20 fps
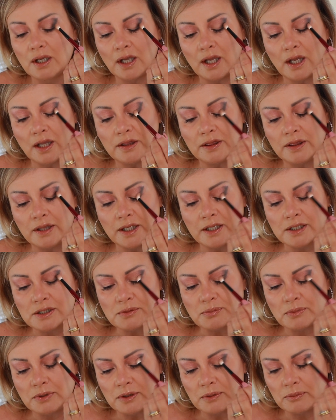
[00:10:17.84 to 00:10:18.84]
and
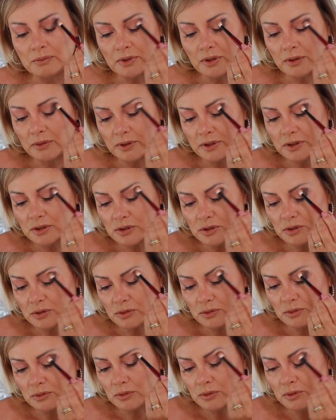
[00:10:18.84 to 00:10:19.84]
that's when I'm going
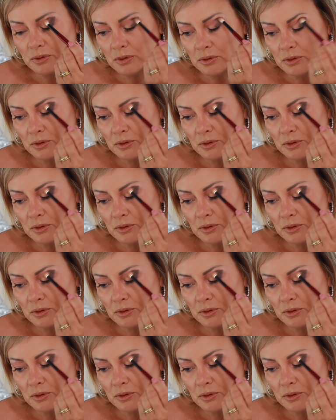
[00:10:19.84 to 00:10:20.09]
to